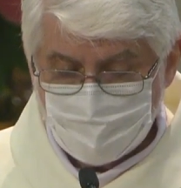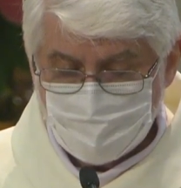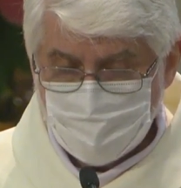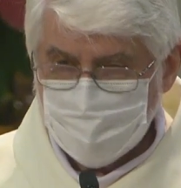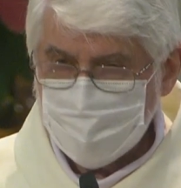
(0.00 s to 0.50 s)

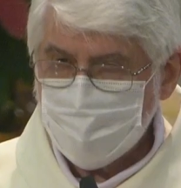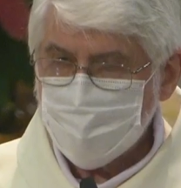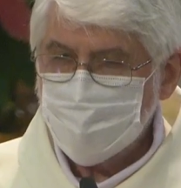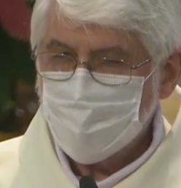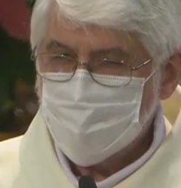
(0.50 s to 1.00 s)
This
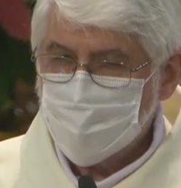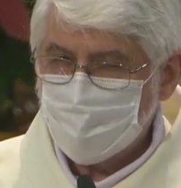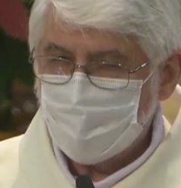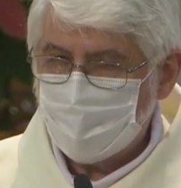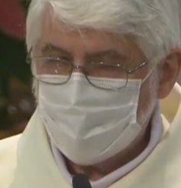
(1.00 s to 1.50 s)
is the
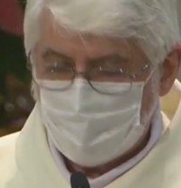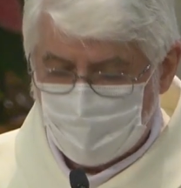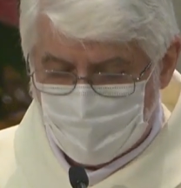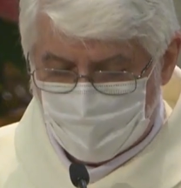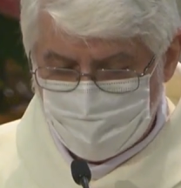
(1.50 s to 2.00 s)
joy
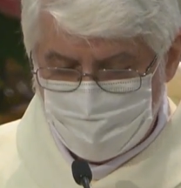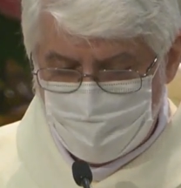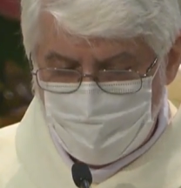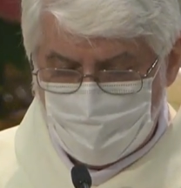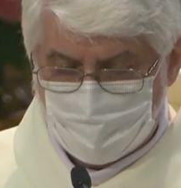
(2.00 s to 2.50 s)
of
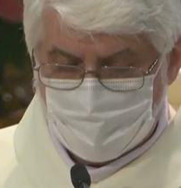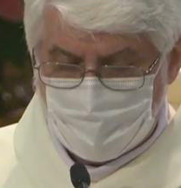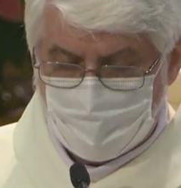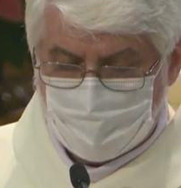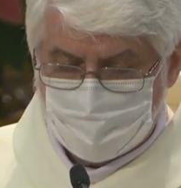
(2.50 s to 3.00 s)

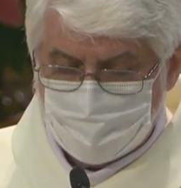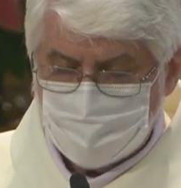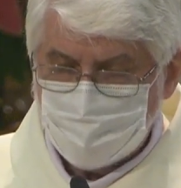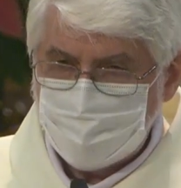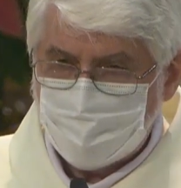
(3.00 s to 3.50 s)
belonging
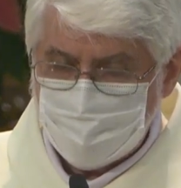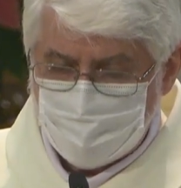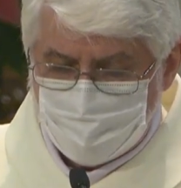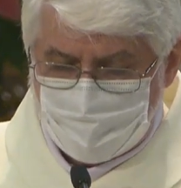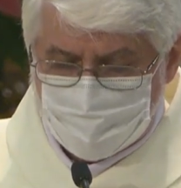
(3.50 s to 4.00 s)
to the
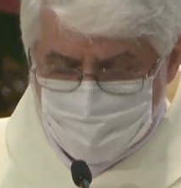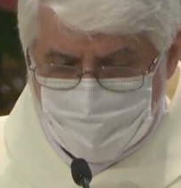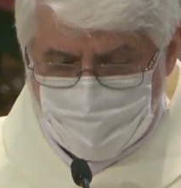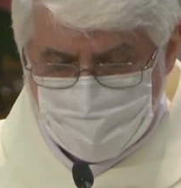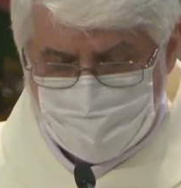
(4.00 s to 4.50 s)
human
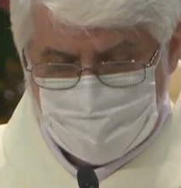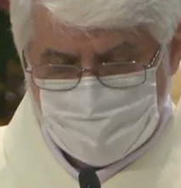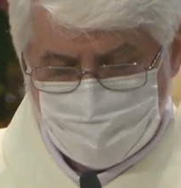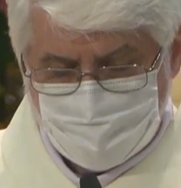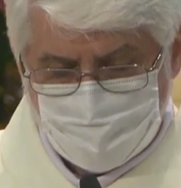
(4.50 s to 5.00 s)
race.
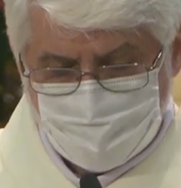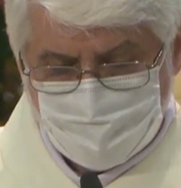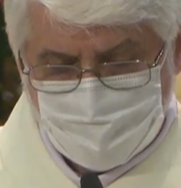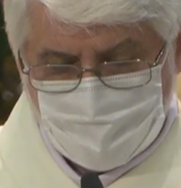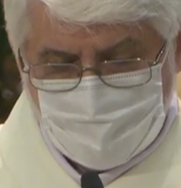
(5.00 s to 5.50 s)

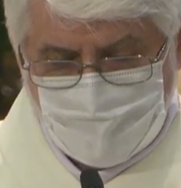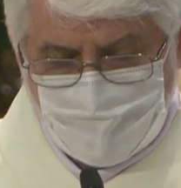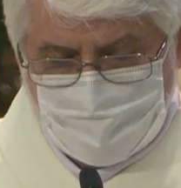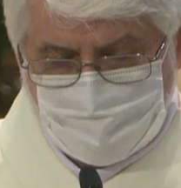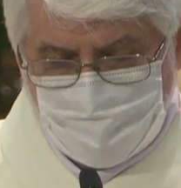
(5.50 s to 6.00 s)

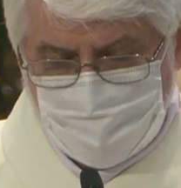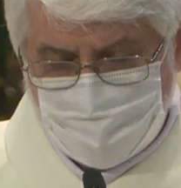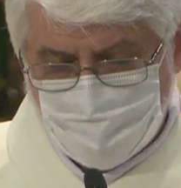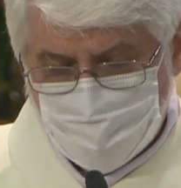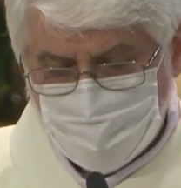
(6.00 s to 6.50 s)
It is
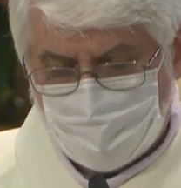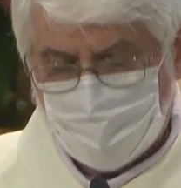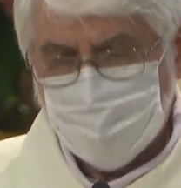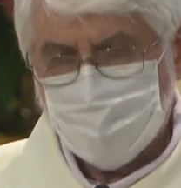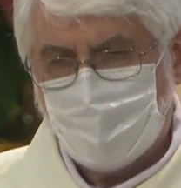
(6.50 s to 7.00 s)
the
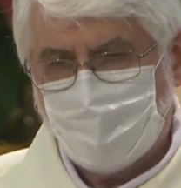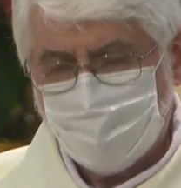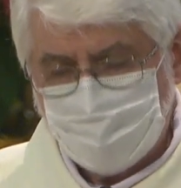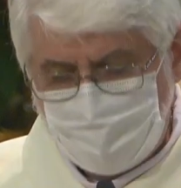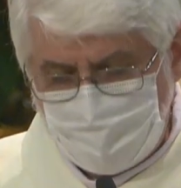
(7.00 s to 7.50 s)
joy
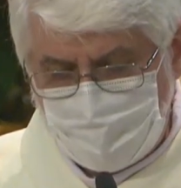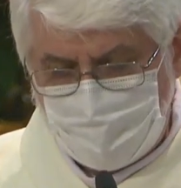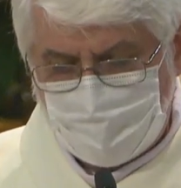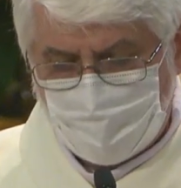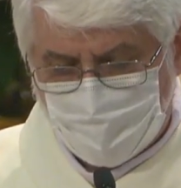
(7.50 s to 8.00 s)
of
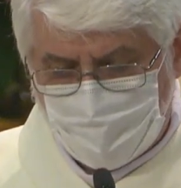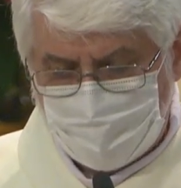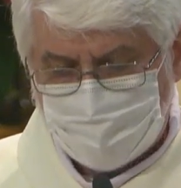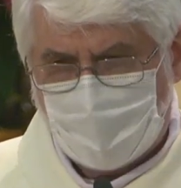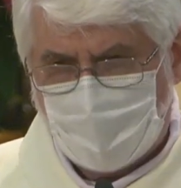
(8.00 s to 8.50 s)
being
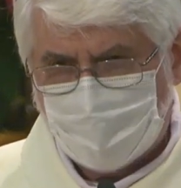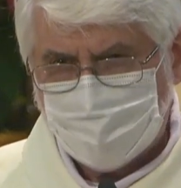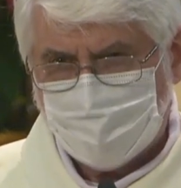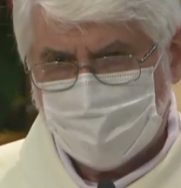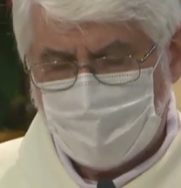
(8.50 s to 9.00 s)
with
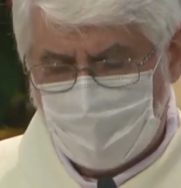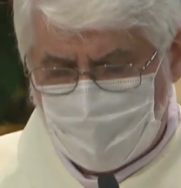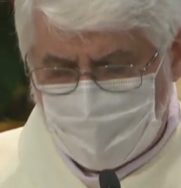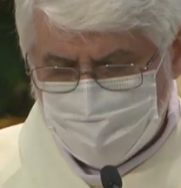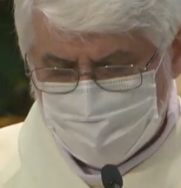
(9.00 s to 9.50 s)
others
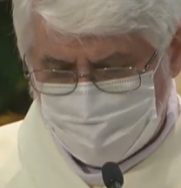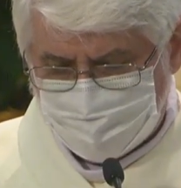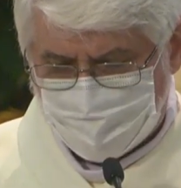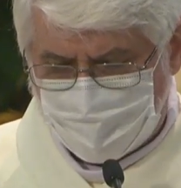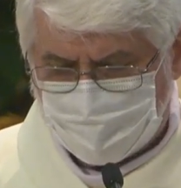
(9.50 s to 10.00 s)
as a
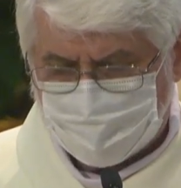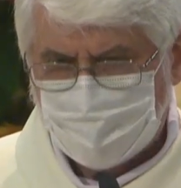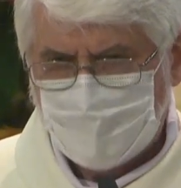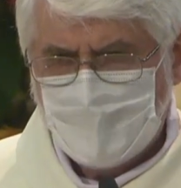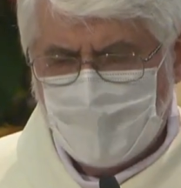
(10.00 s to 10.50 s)
friend,
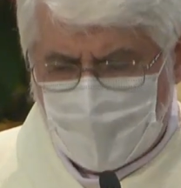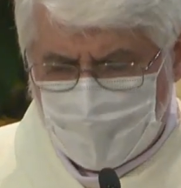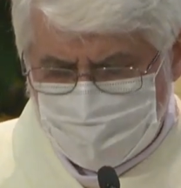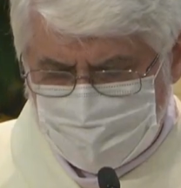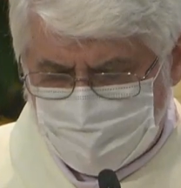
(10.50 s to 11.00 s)
as a